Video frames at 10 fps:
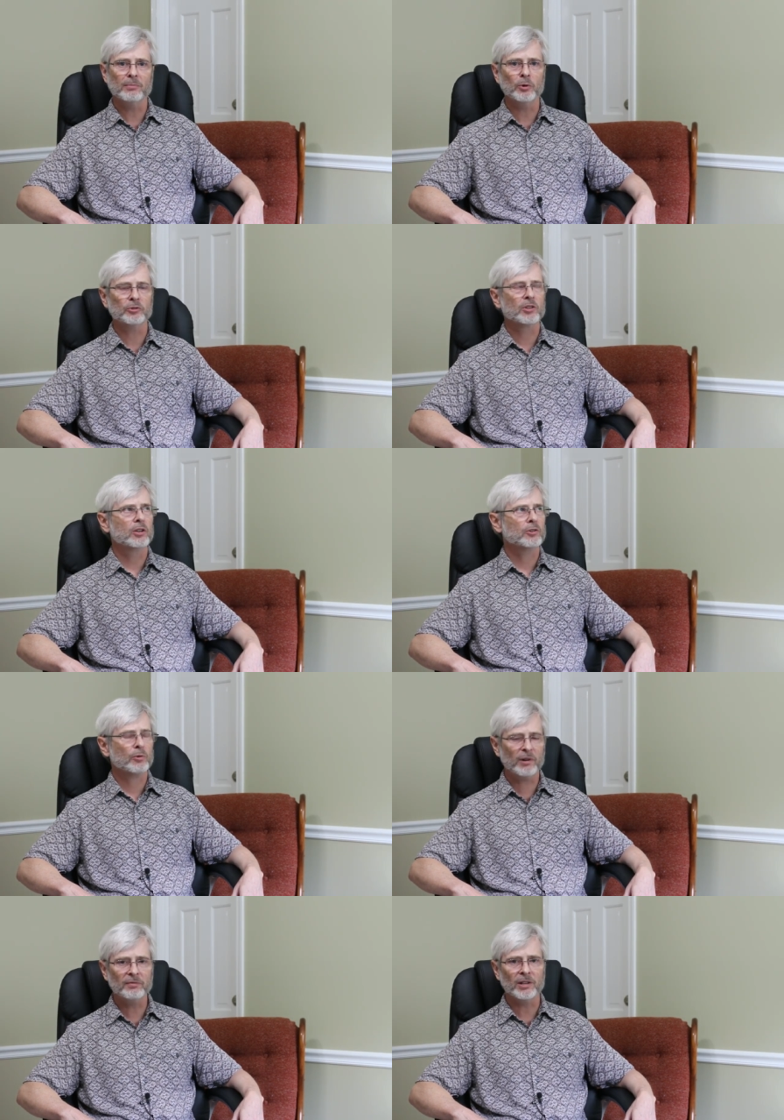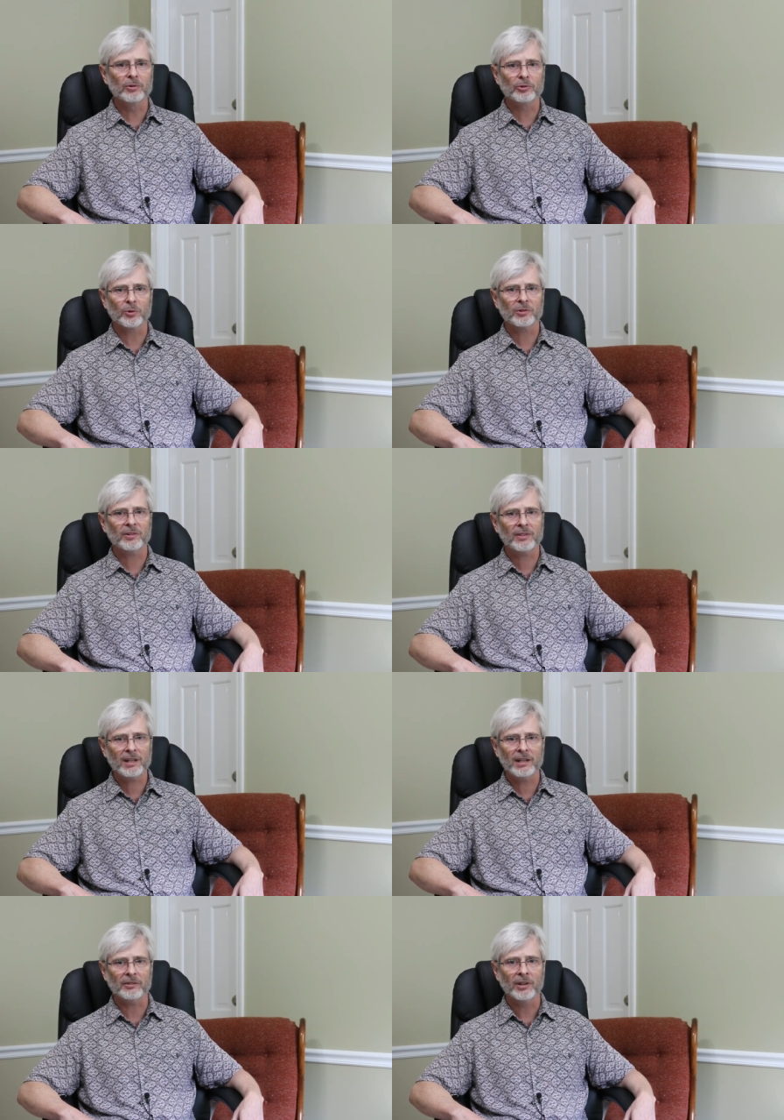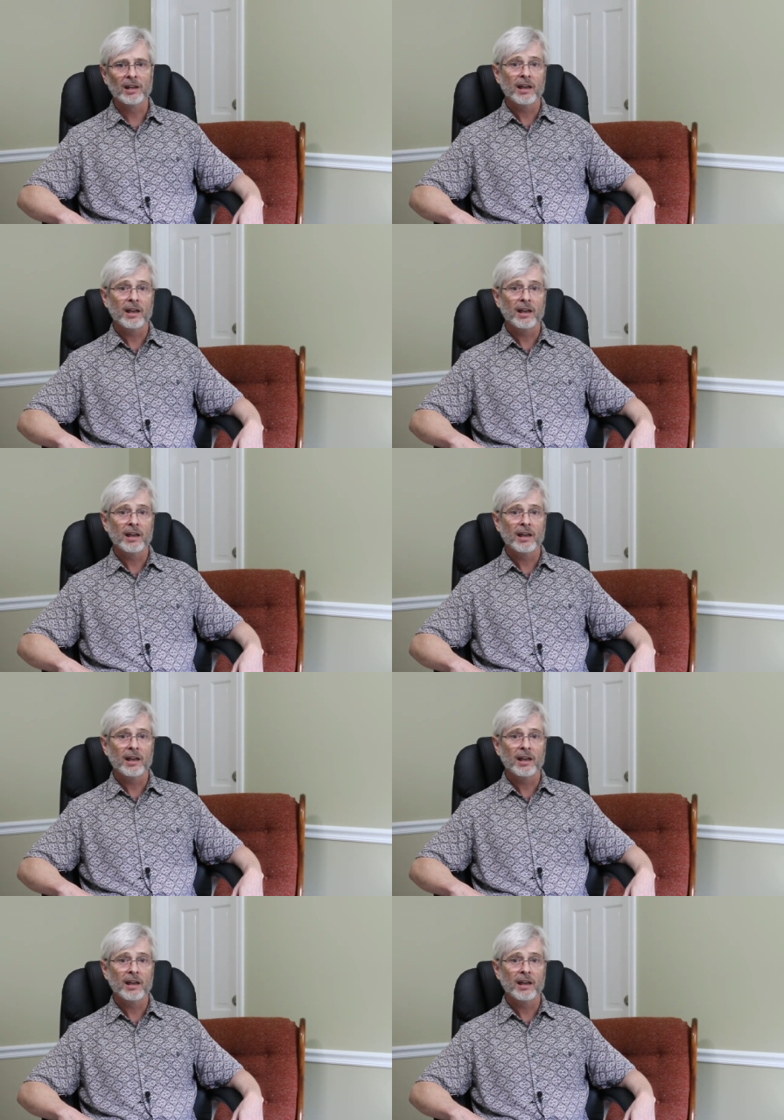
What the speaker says: most trivial sorts of things,